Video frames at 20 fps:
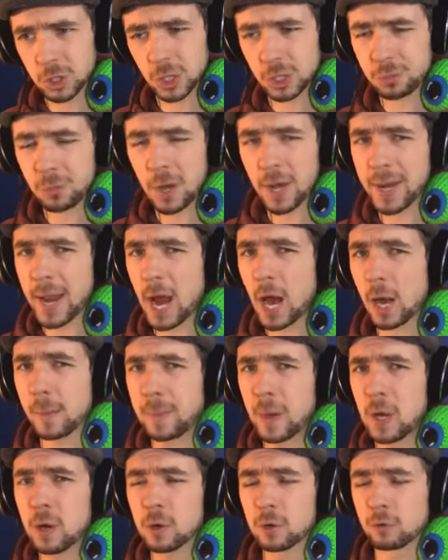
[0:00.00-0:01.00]
Just one
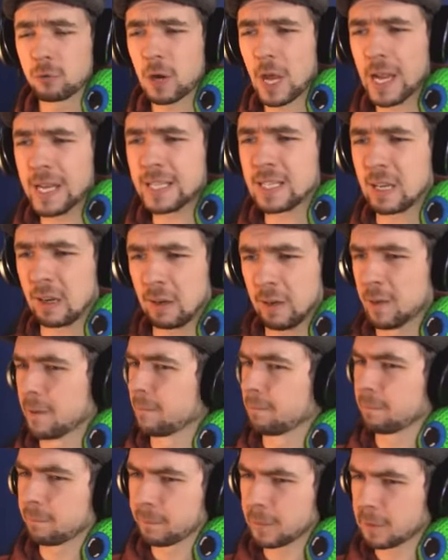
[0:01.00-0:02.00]
harpoon, right?
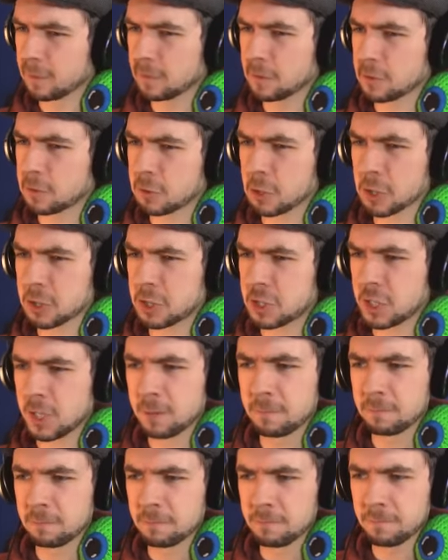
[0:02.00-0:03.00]
I don't trust
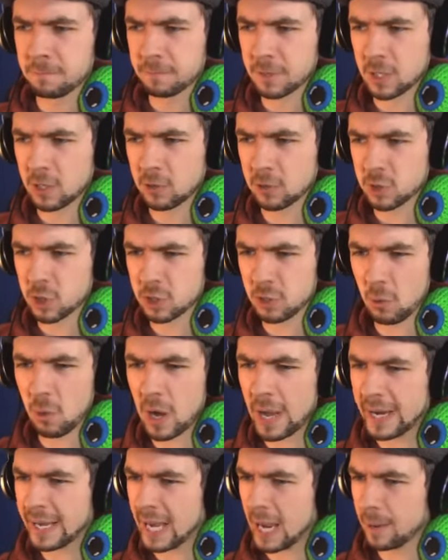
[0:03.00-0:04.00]
you. I don't trust you.
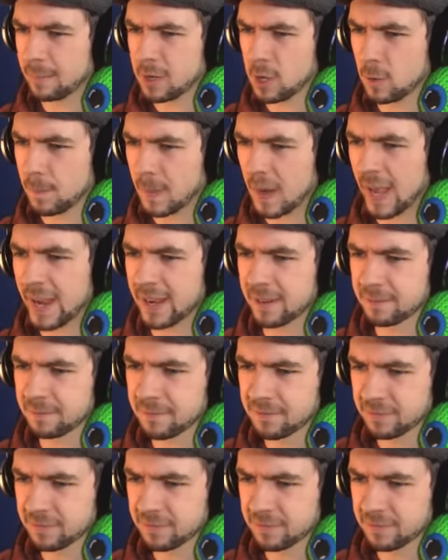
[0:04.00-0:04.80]
What game are you playing?